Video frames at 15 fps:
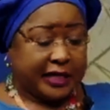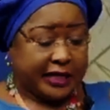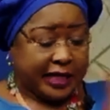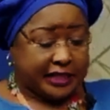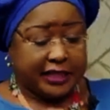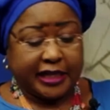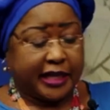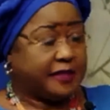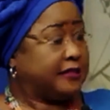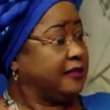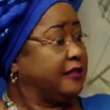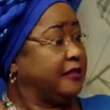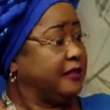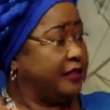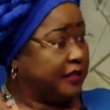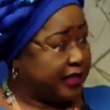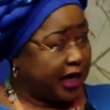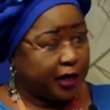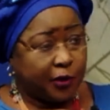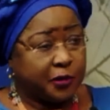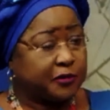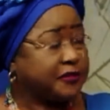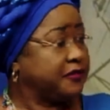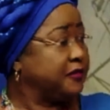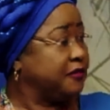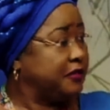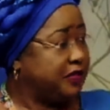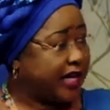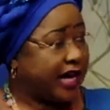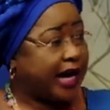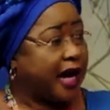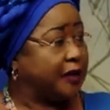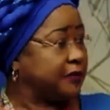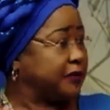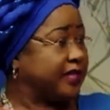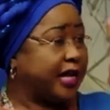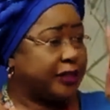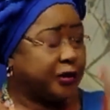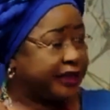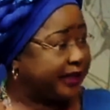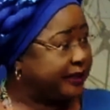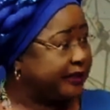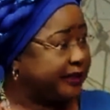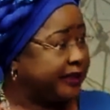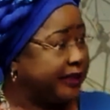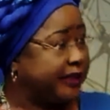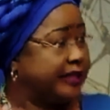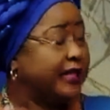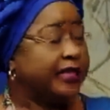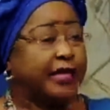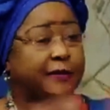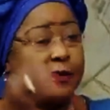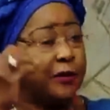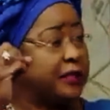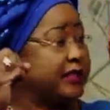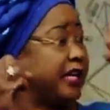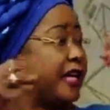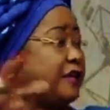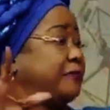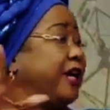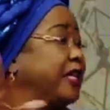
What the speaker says: Their chickens, their goats, their cows, their donkeys, they were all taken